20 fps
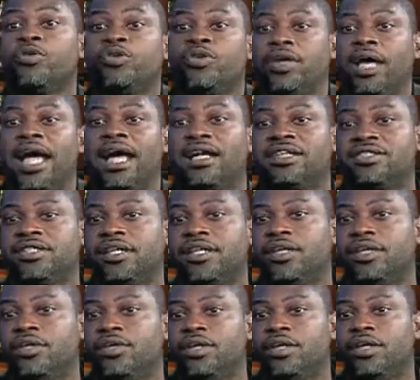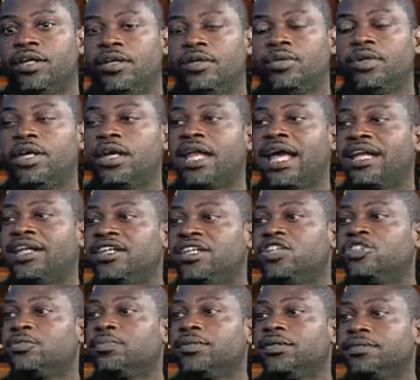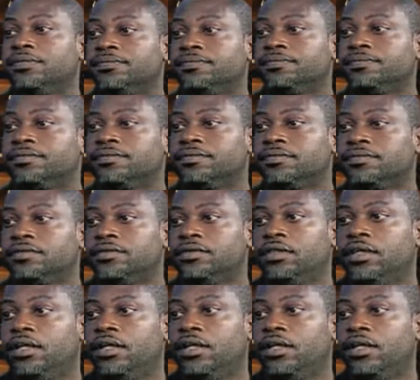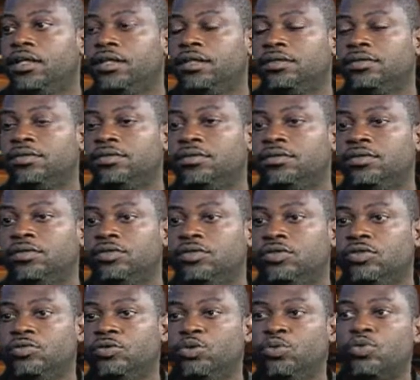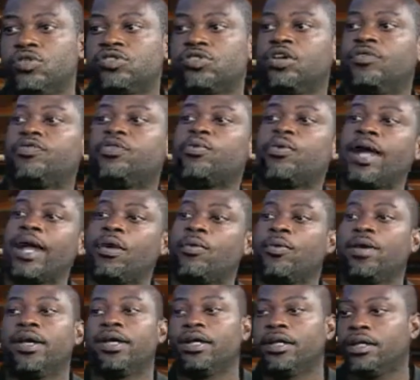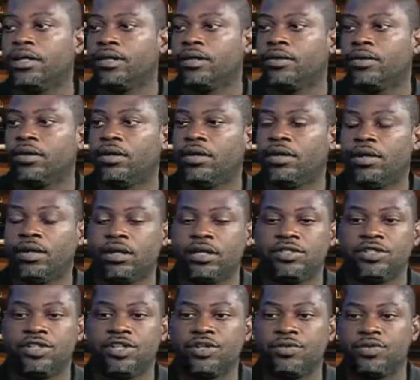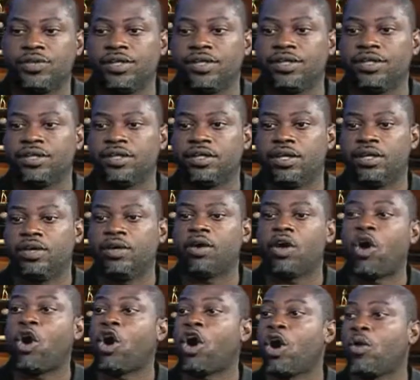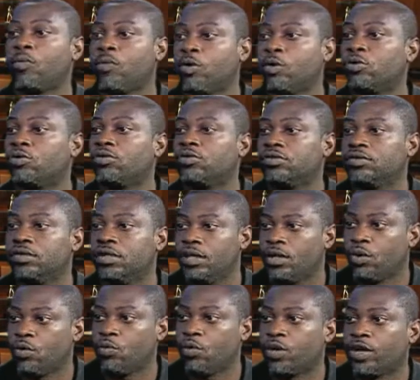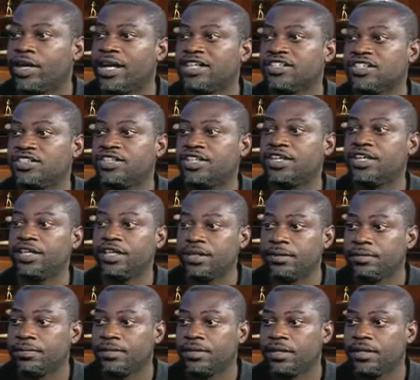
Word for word: you, I can say you get a lot of discipline, uh, doing stuff the right way, uh, continuing it, uh, hard work, working as a team,